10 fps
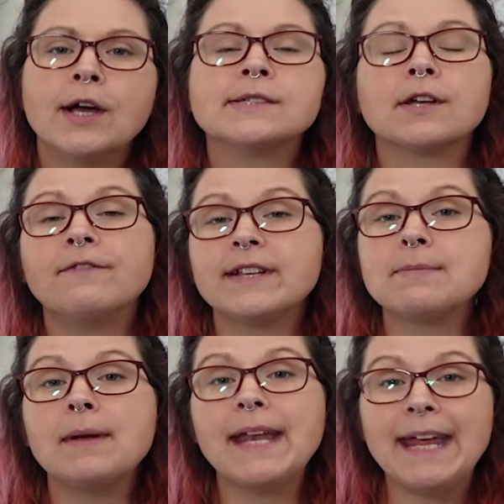So
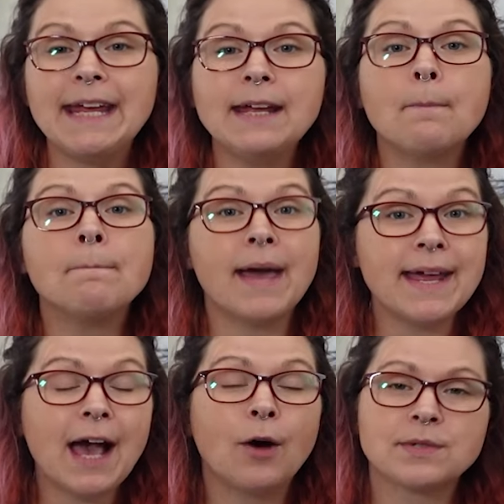vitamin E
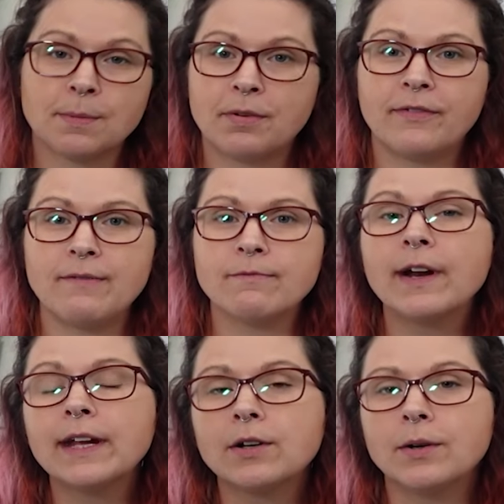may help to prevent
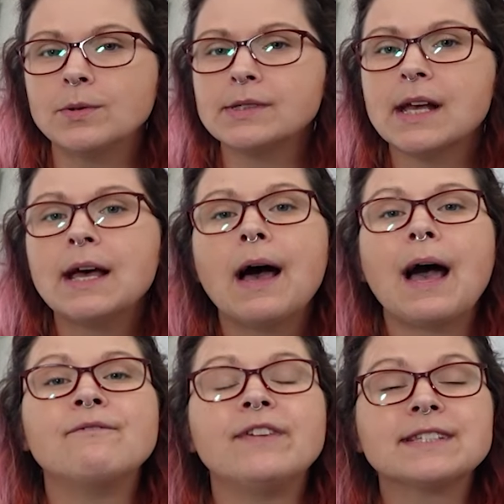wrinkles,
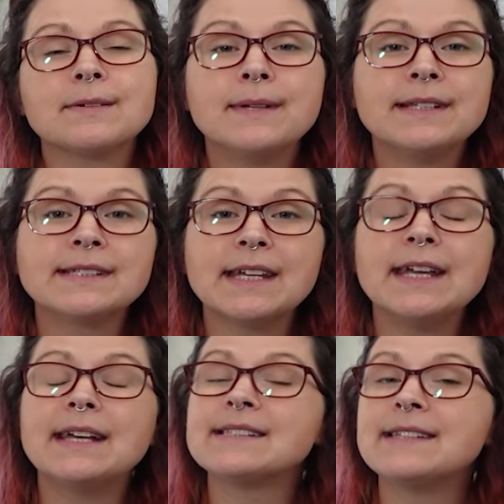and vitamin
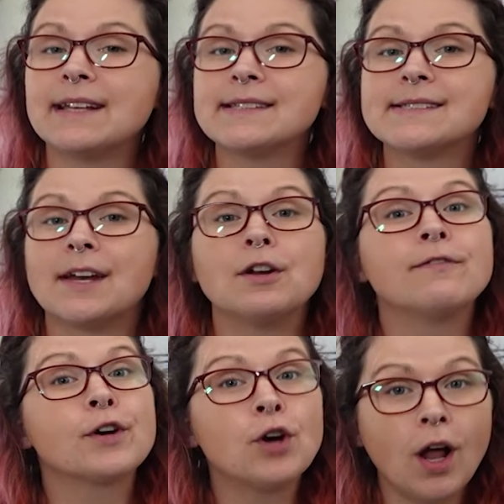C is necessary
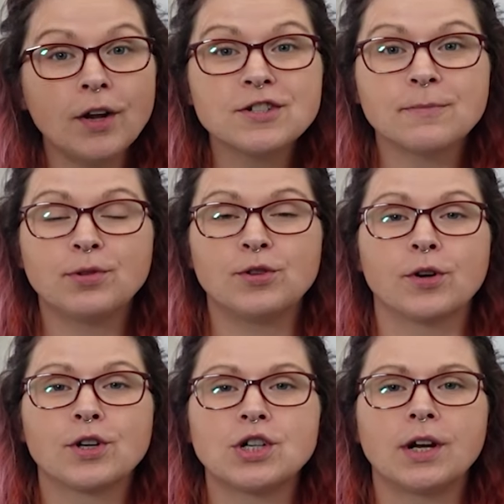for collagen
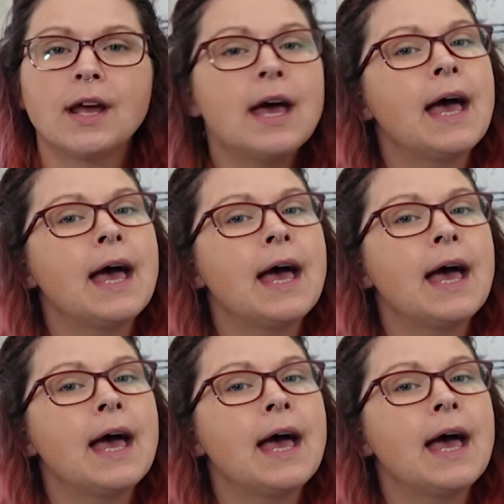production.